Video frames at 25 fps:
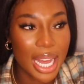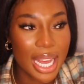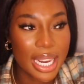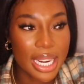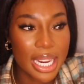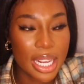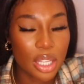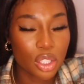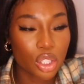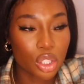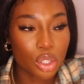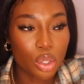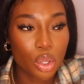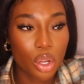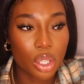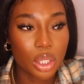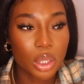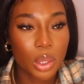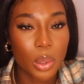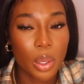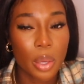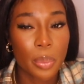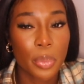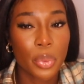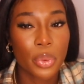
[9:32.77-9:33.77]
And it just got
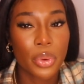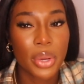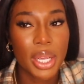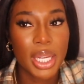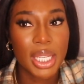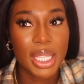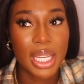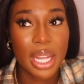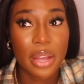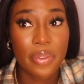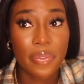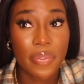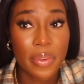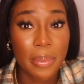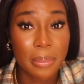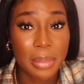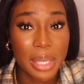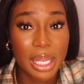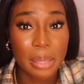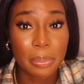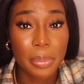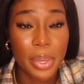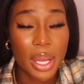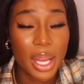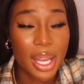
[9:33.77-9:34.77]
to a point, yeah, for
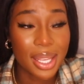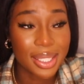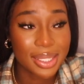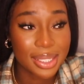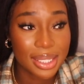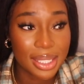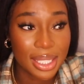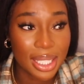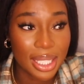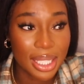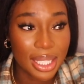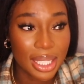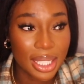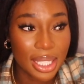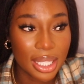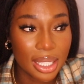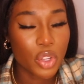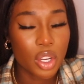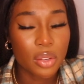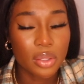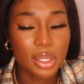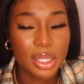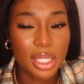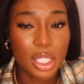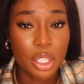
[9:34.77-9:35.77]
me personally,
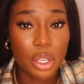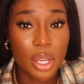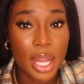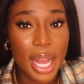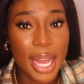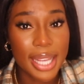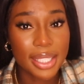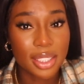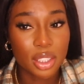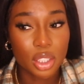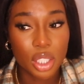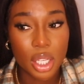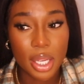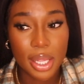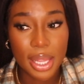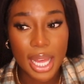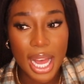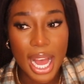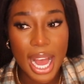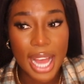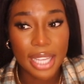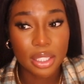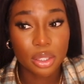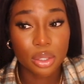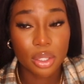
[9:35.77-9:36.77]
obviously you guys know
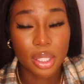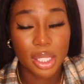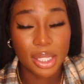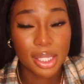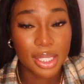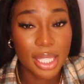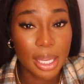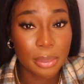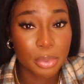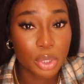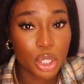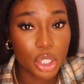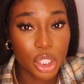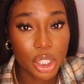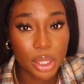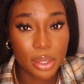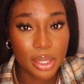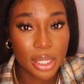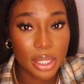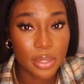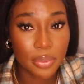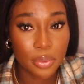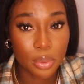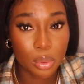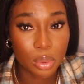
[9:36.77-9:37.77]
that I took a step to do
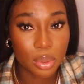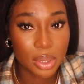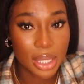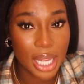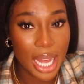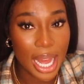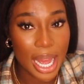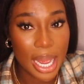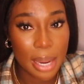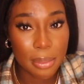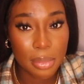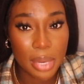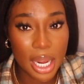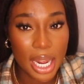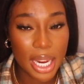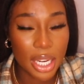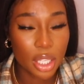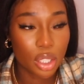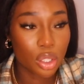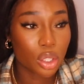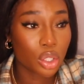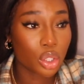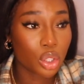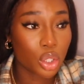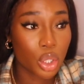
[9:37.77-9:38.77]
this full time, like
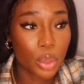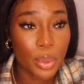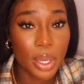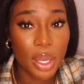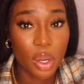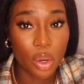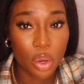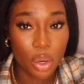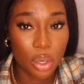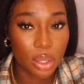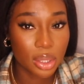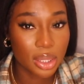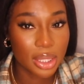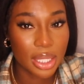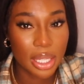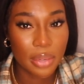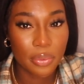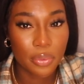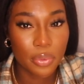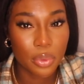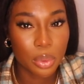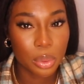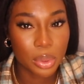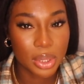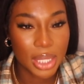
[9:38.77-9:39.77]
doing
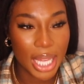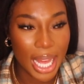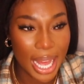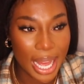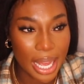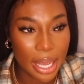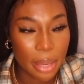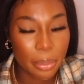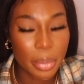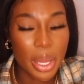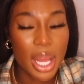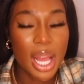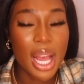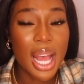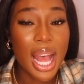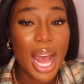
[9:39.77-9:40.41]
content full time,